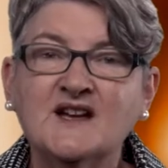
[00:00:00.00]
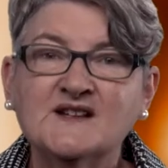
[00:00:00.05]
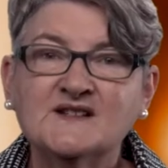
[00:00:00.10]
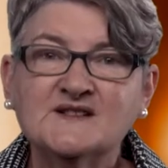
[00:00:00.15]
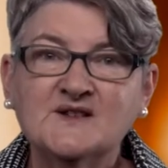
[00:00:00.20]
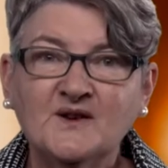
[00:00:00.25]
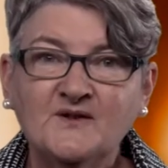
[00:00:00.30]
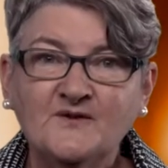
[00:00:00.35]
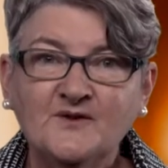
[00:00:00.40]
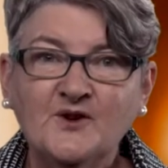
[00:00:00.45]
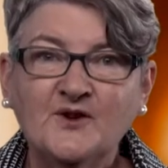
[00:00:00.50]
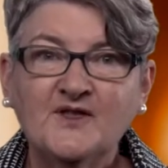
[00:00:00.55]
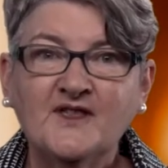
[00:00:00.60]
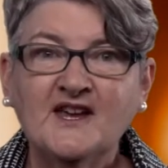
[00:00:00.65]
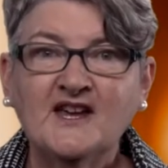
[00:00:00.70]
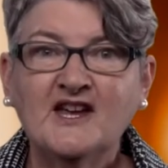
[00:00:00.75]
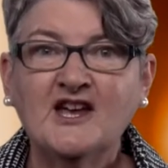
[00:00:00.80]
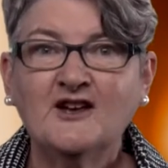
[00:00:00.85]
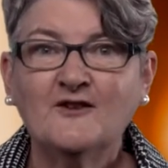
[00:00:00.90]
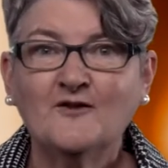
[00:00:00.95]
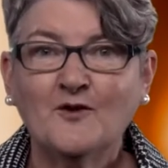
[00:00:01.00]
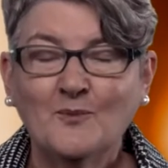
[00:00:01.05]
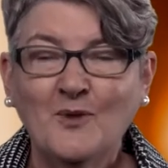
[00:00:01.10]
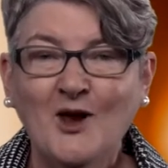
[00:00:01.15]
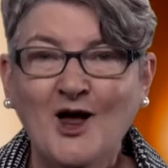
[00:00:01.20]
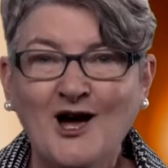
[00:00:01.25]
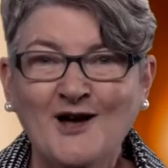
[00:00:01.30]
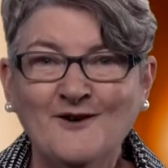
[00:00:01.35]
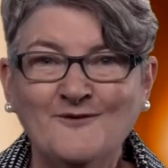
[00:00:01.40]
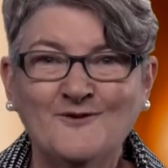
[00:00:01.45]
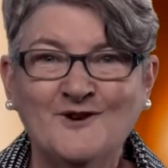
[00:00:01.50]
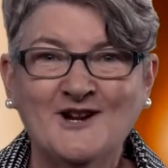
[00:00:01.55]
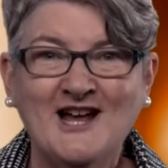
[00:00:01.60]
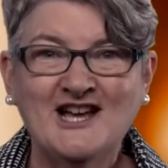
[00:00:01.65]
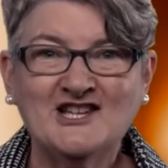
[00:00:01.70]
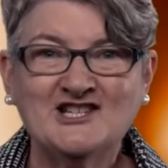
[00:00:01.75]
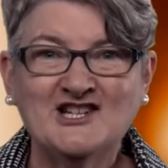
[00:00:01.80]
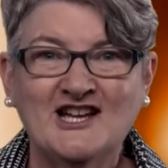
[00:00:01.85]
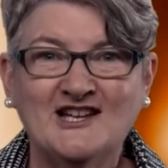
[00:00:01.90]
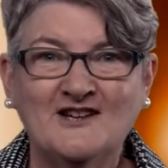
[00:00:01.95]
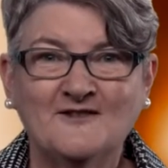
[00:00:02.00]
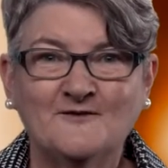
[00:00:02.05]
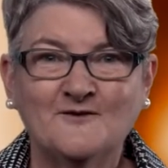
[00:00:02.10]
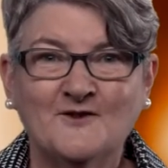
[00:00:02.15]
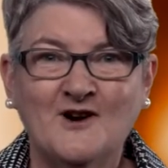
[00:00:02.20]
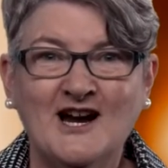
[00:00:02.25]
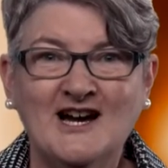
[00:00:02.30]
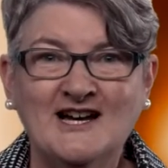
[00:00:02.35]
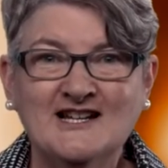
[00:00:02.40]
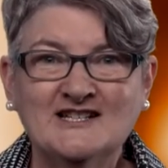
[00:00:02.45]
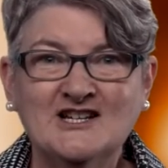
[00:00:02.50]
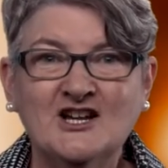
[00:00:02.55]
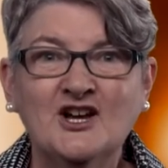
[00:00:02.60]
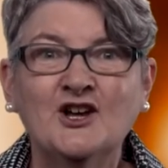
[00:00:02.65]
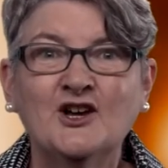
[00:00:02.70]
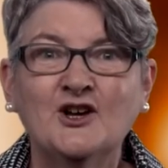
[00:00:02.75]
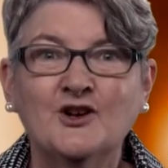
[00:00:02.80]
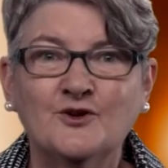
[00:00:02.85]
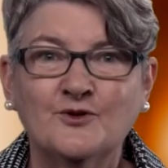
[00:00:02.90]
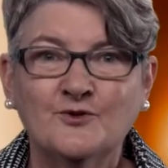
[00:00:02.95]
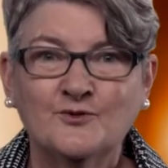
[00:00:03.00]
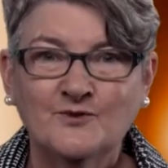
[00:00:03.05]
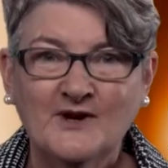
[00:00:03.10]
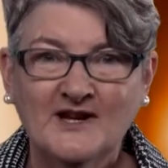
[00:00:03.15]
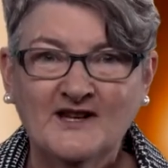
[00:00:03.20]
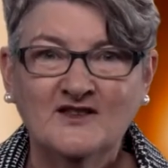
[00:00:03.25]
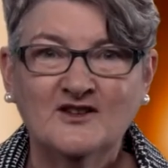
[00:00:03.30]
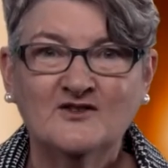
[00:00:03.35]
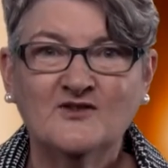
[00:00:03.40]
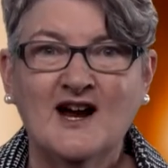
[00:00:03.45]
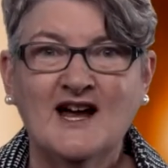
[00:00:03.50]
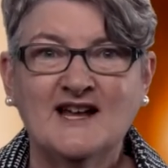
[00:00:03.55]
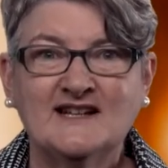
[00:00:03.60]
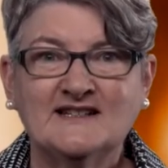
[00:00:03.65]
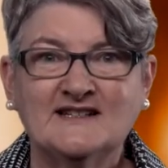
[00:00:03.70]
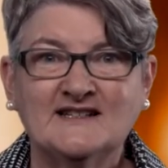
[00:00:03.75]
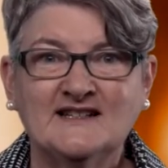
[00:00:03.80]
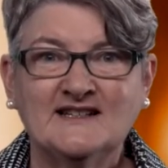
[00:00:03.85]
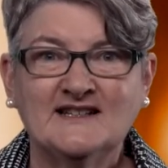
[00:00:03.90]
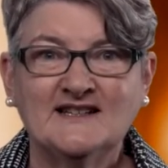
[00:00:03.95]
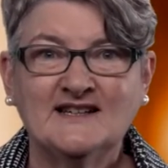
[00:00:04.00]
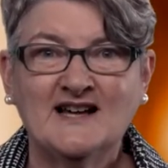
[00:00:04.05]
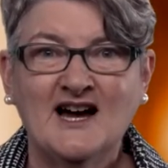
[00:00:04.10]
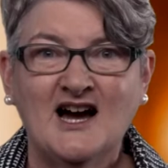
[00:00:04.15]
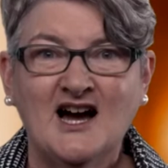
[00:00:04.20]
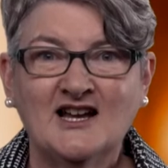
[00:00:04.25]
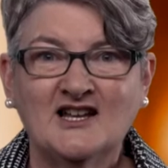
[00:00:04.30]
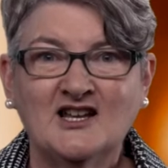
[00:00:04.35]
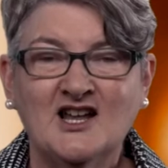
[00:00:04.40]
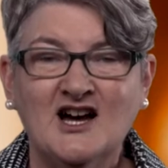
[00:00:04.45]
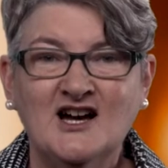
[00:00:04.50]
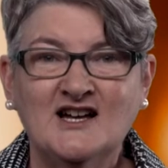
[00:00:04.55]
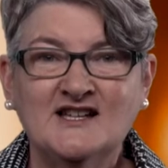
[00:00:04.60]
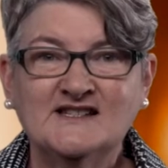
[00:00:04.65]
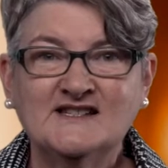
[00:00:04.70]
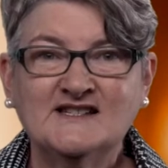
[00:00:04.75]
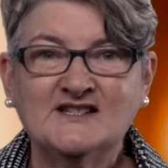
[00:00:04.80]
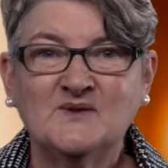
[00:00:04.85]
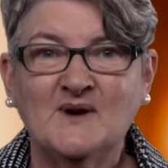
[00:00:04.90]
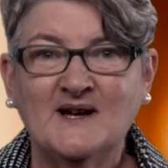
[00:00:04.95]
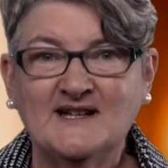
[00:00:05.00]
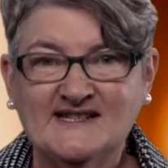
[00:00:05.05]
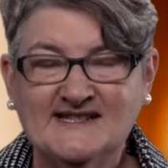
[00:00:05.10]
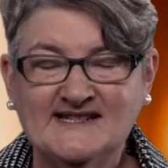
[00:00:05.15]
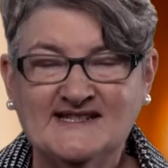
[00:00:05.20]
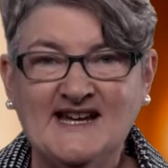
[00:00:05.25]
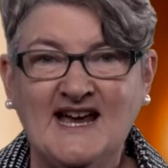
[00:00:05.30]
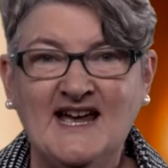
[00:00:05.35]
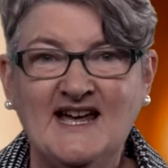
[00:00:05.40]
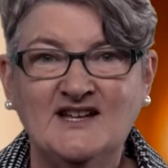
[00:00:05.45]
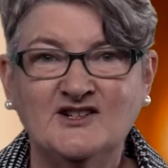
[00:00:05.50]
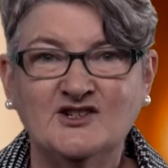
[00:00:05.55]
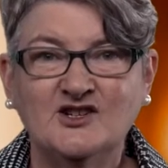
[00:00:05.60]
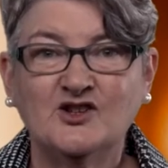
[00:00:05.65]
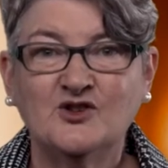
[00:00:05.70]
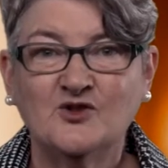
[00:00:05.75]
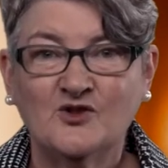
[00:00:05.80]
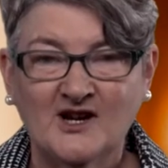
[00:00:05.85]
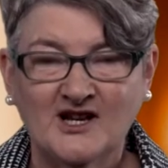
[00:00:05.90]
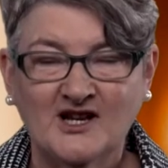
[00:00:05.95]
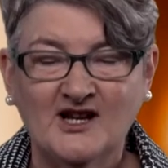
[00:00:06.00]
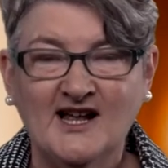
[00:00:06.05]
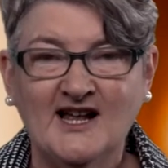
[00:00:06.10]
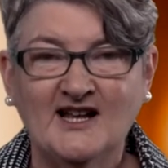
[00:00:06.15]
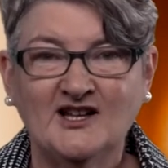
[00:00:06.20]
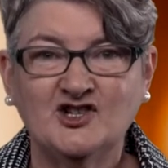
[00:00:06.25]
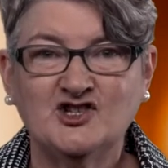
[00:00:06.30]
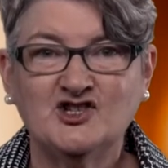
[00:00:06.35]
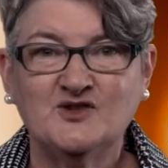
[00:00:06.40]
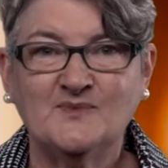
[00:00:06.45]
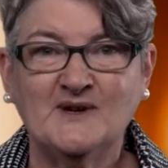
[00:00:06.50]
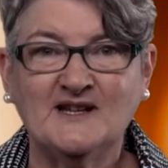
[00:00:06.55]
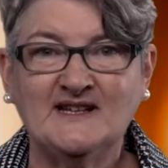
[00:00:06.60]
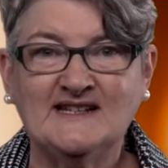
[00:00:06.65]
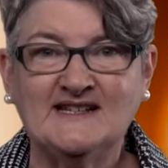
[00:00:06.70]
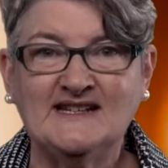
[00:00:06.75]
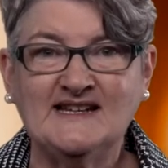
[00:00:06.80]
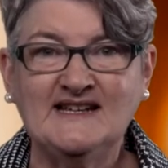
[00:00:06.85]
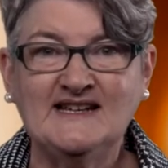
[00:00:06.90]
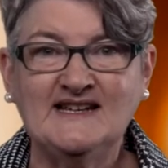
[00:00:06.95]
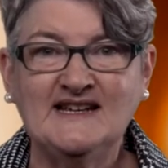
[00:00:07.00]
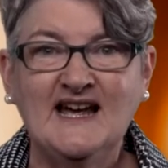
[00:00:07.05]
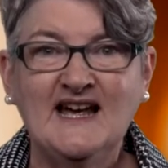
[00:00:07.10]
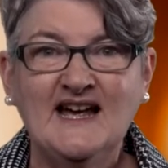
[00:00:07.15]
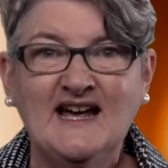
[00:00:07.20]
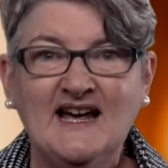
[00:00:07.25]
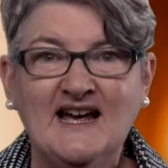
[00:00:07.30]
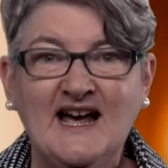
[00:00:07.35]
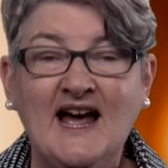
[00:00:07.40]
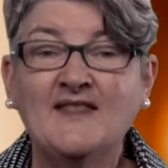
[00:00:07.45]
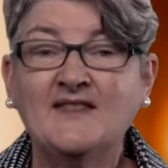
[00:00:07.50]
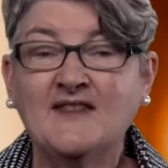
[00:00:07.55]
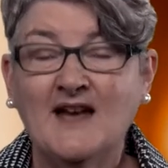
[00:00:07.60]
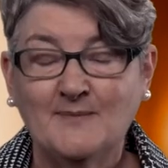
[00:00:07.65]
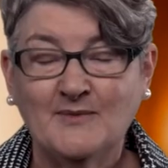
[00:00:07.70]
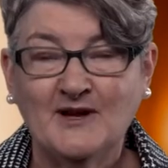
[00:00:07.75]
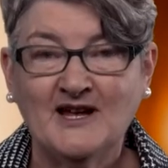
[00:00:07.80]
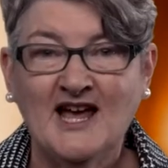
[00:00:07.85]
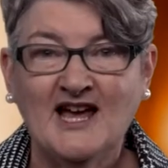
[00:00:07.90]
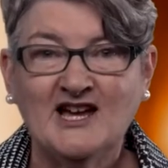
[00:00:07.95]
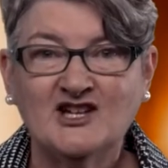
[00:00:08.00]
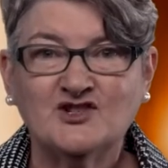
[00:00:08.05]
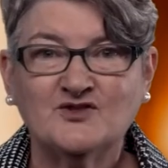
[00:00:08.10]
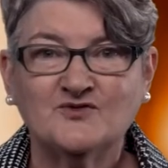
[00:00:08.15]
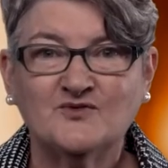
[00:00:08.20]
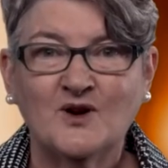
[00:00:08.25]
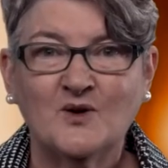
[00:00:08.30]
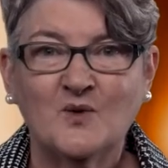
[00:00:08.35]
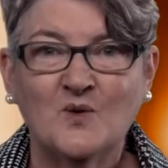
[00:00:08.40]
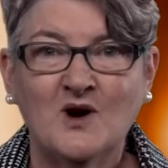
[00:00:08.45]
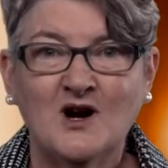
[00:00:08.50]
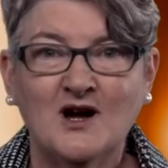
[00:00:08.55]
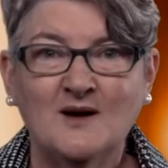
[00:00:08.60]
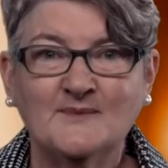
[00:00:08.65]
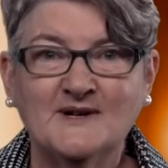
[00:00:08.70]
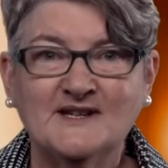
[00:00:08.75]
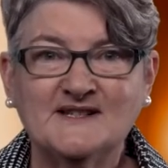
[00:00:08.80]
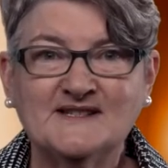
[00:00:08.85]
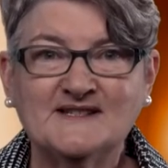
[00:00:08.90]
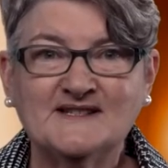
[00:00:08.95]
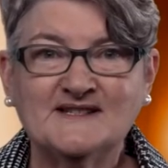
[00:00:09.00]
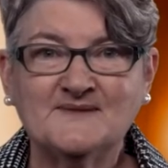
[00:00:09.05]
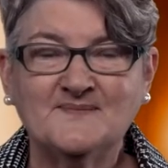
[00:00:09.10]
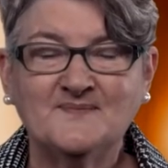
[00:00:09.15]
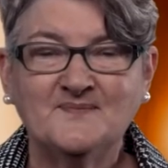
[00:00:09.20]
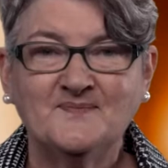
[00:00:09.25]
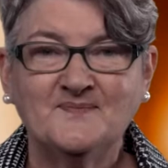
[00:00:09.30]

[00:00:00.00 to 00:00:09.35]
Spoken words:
So if you're thinking of applying for an AJF grant, read the grant guidelines to understand your eligibility and the application requirements.